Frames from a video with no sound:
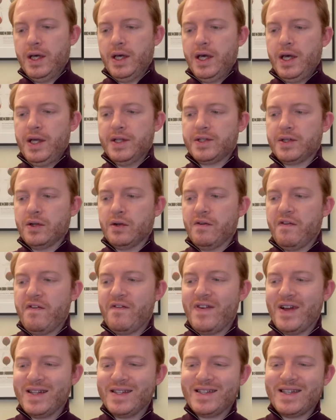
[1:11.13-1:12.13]
It's got a
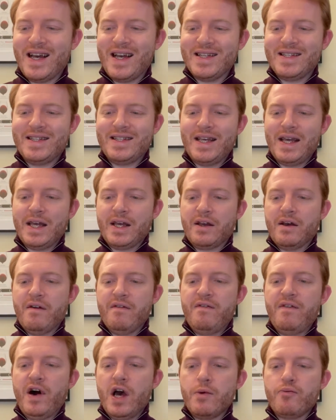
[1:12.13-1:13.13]
fantastic
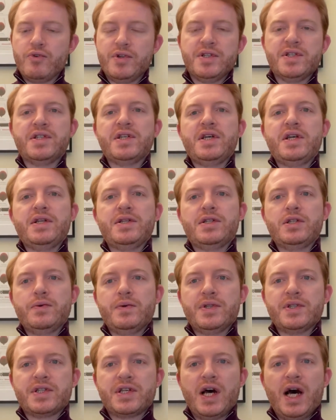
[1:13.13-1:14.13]
vibrancy to
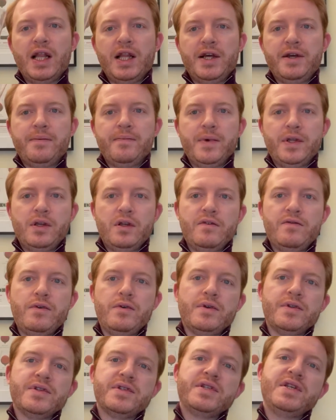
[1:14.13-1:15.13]
its colour, if you
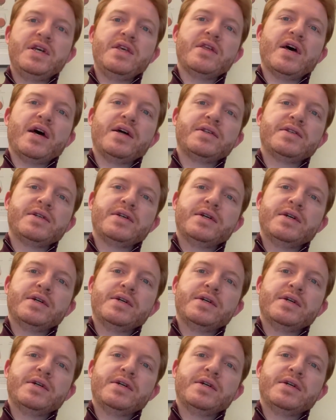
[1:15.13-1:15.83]
can see that,